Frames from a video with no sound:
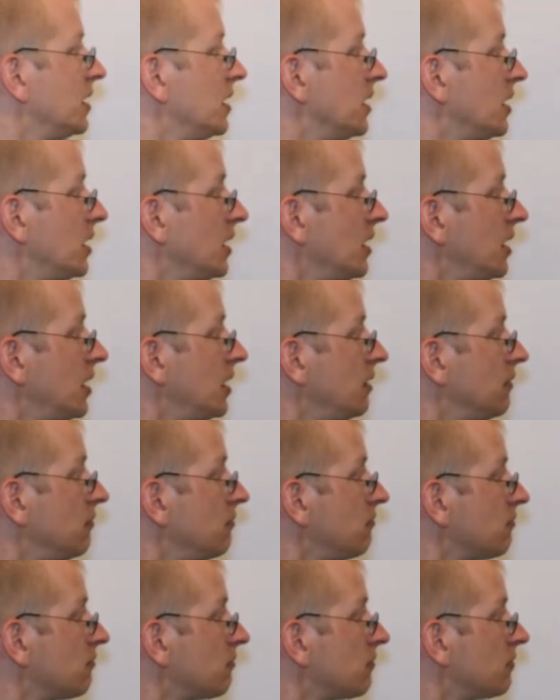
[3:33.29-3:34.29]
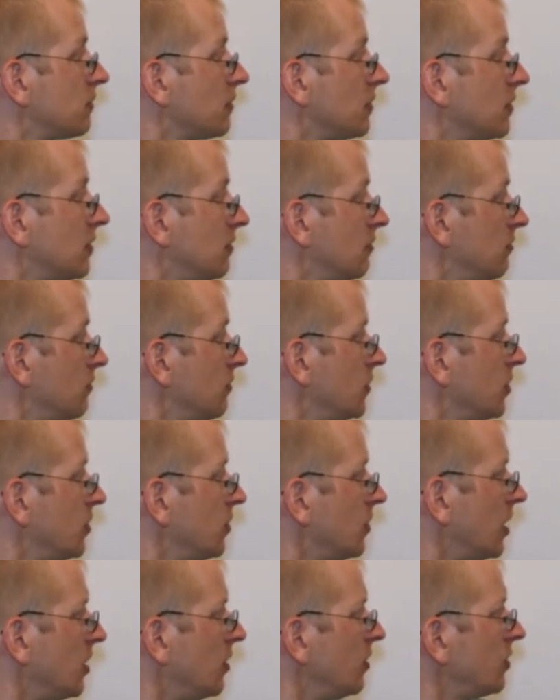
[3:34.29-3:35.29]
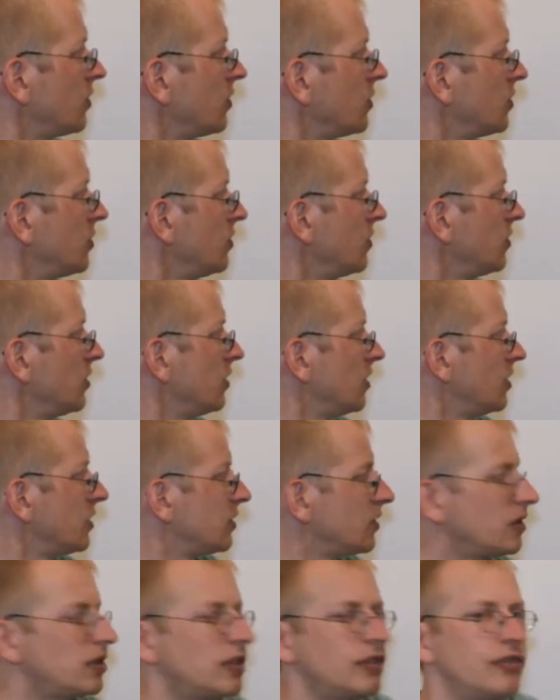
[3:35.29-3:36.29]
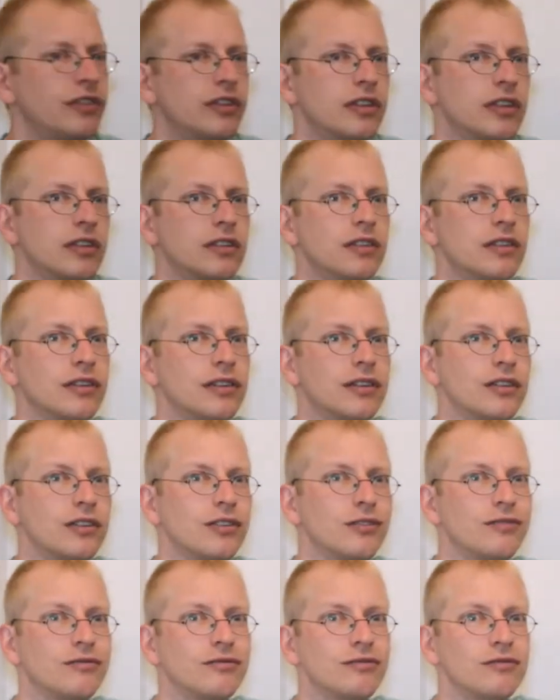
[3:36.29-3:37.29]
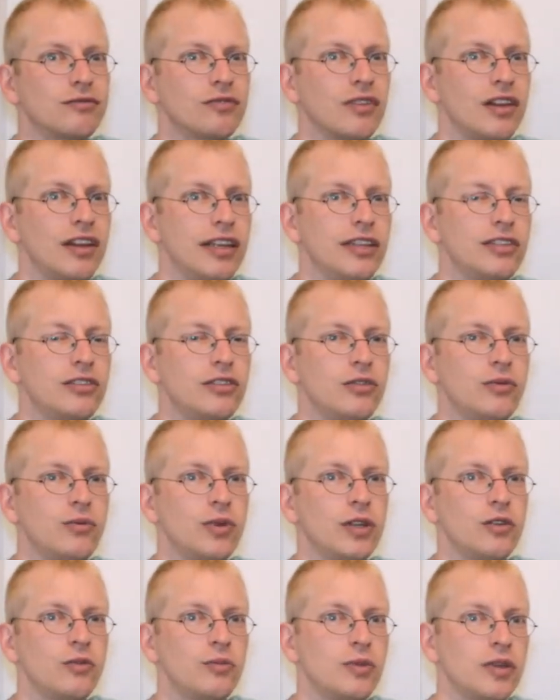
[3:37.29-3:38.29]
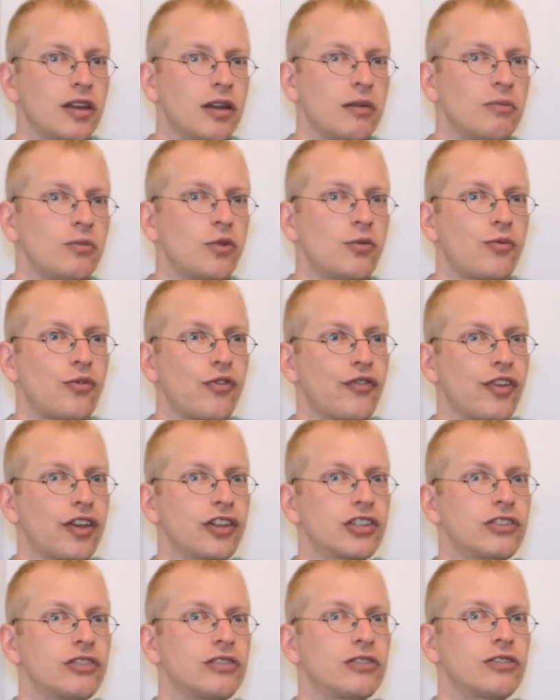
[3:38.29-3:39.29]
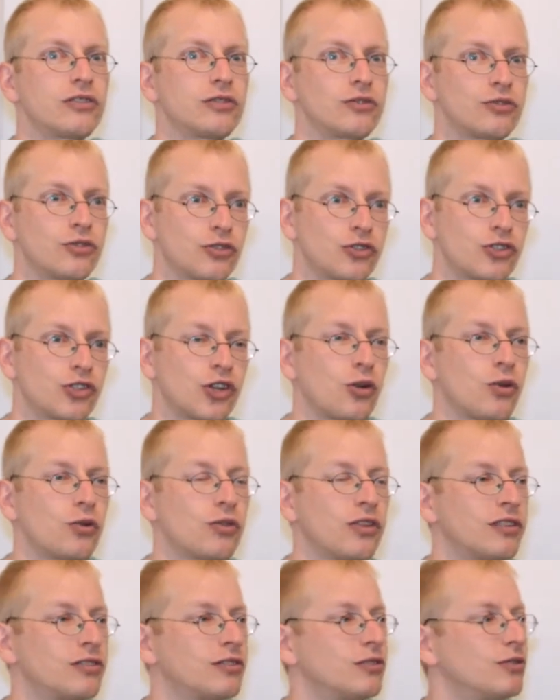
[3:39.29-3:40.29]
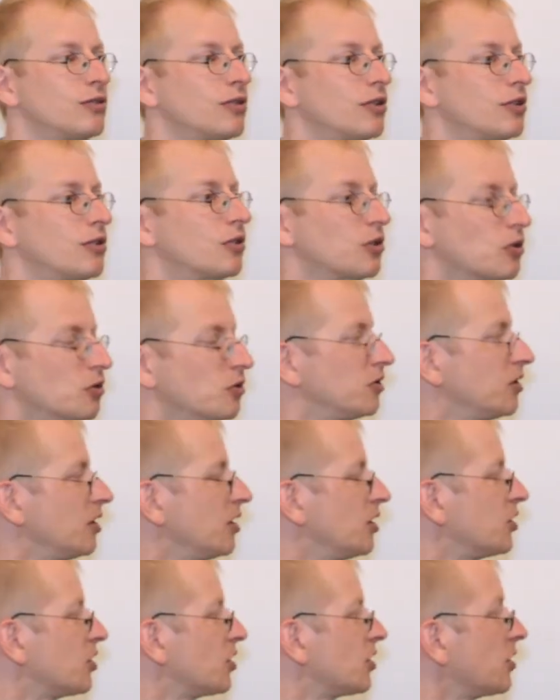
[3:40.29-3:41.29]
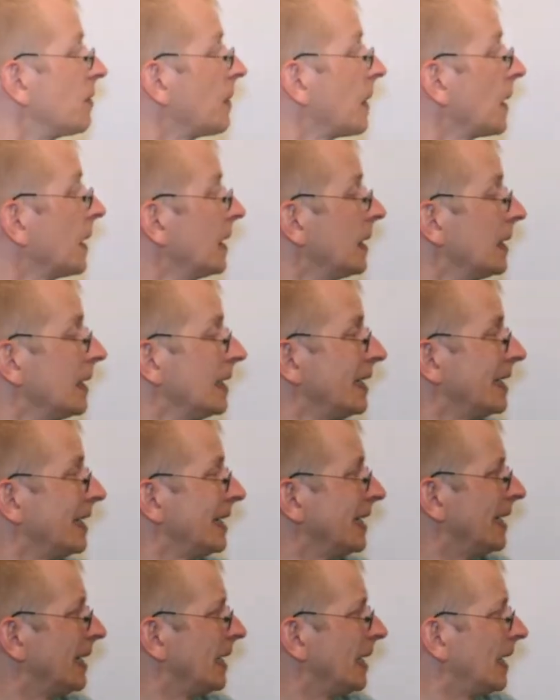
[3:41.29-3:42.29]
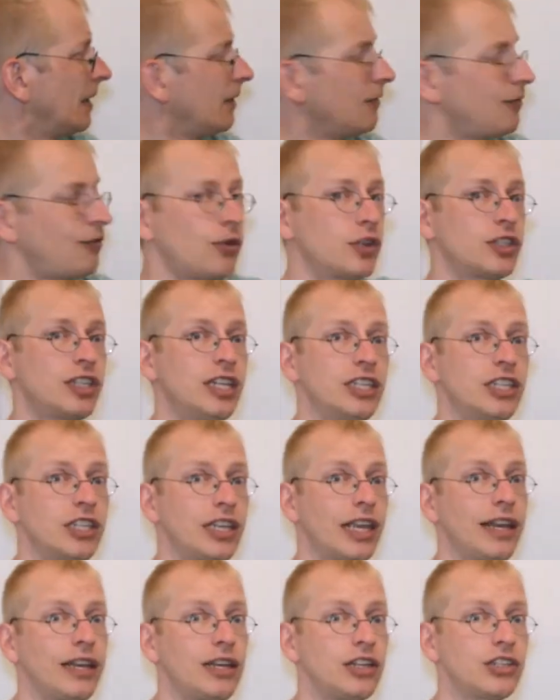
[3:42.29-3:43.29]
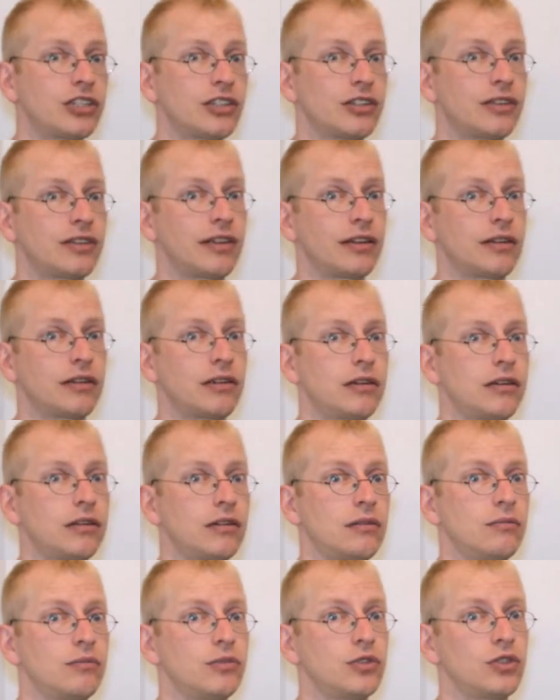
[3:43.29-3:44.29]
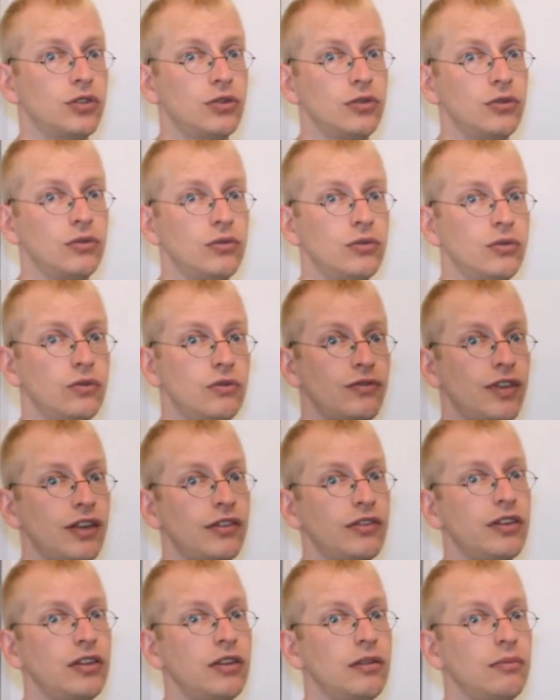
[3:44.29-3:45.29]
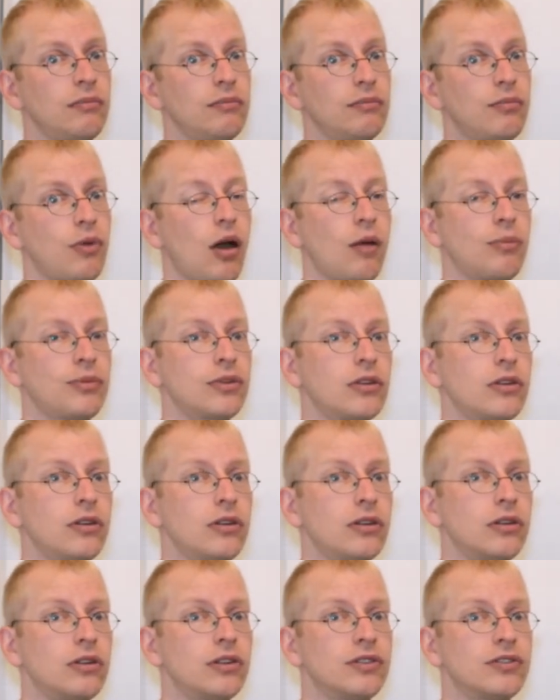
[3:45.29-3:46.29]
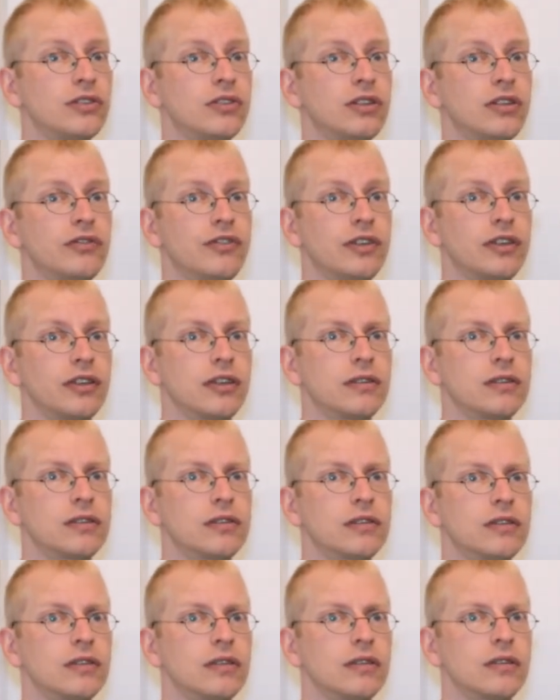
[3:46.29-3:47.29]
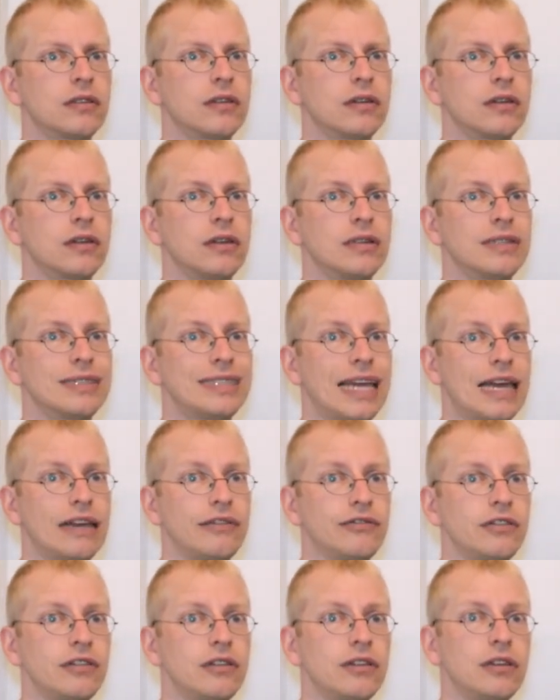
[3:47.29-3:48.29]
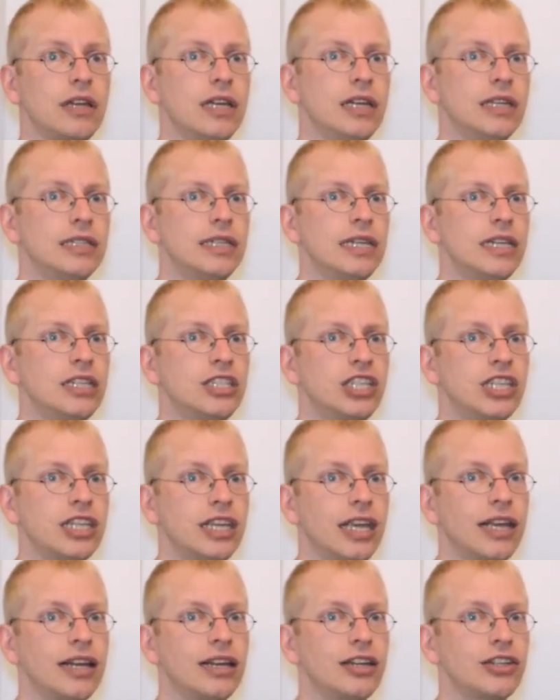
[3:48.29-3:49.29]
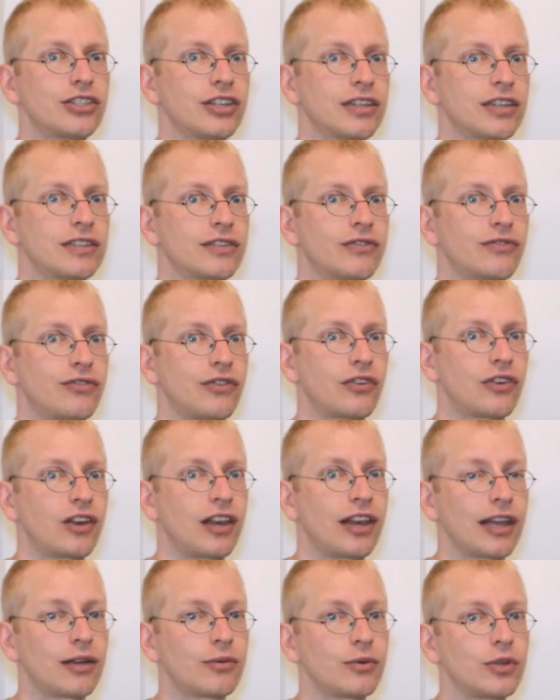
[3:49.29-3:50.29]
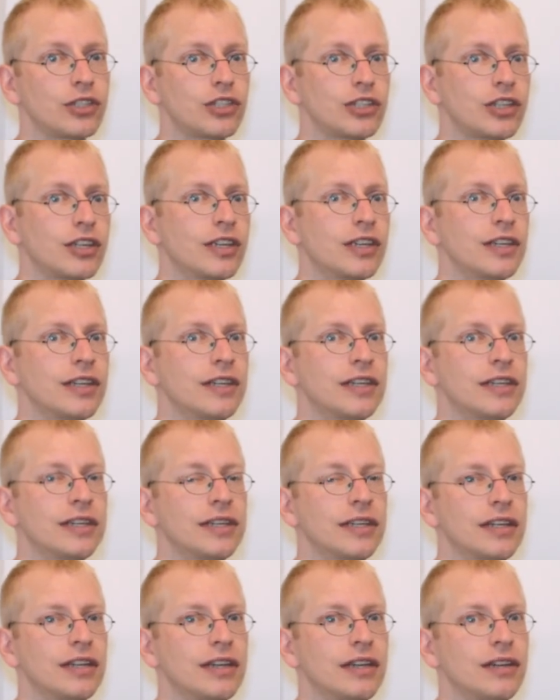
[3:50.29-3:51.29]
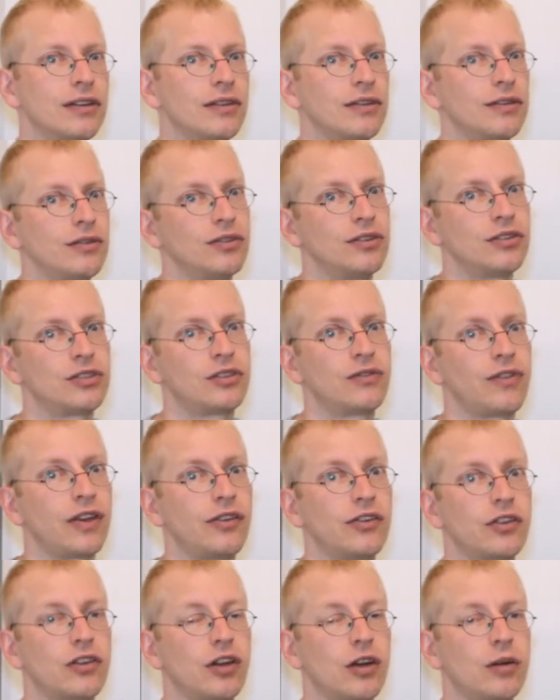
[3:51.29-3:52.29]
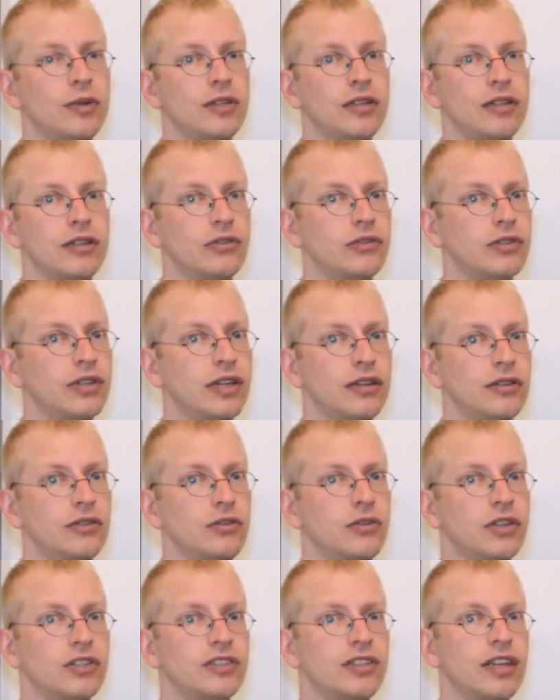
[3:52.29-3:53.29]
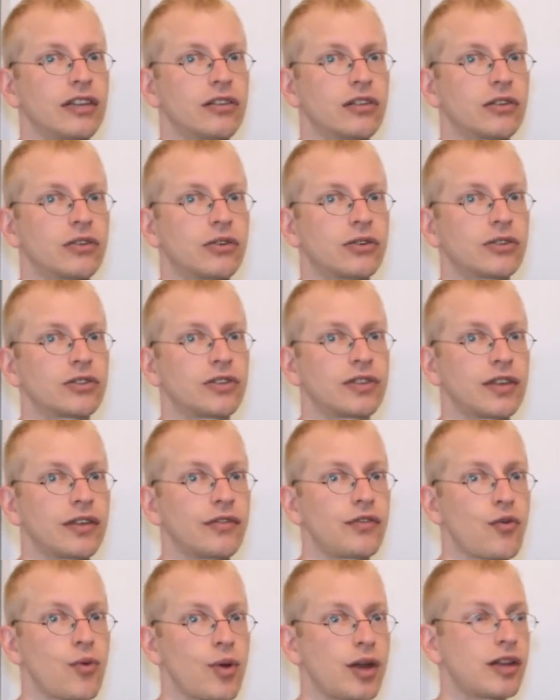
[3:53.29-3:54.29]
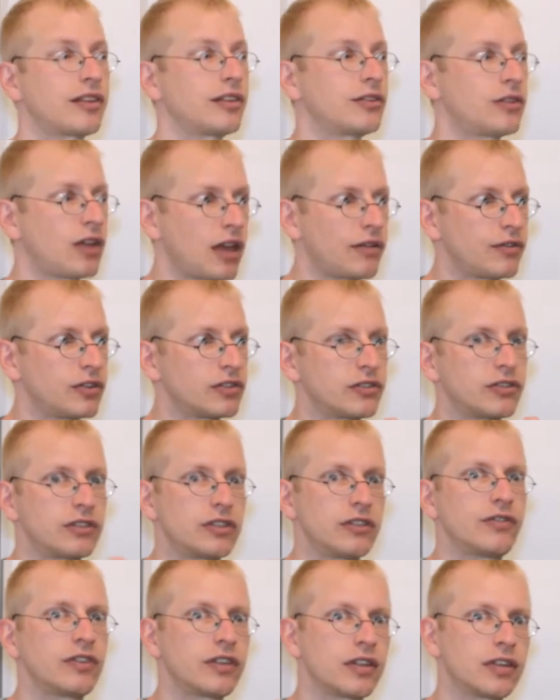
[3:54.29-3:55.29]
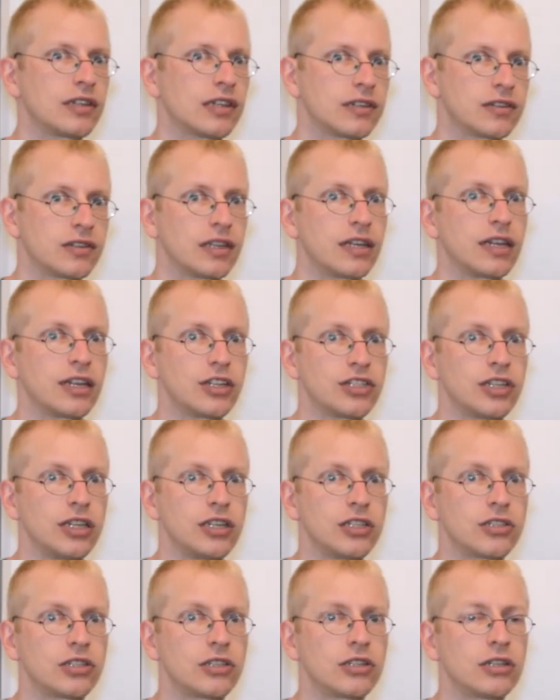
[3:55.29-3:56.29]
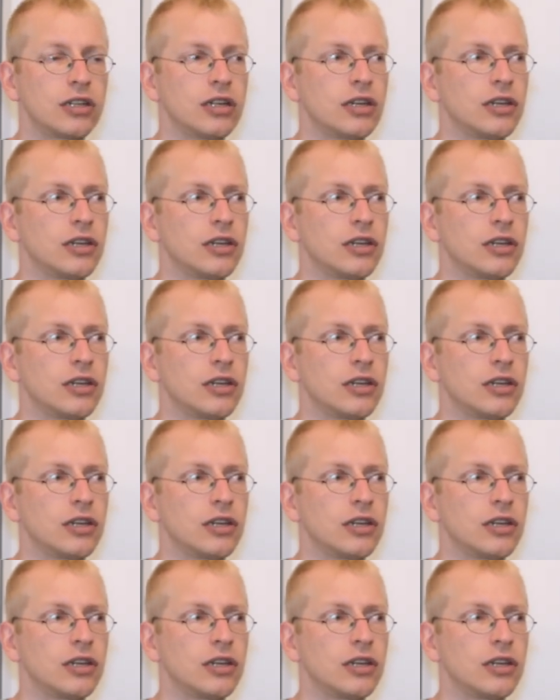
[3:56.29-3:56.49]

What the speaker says: And you can also do a certificate later when you become more professional to show that you are a good teacher. For teaching English, there are two very popular certificates. The TEFL, Teaching English as a Foreign Language. It's very common and you can take the courses everywhere, then you have a certificate as an English teacher.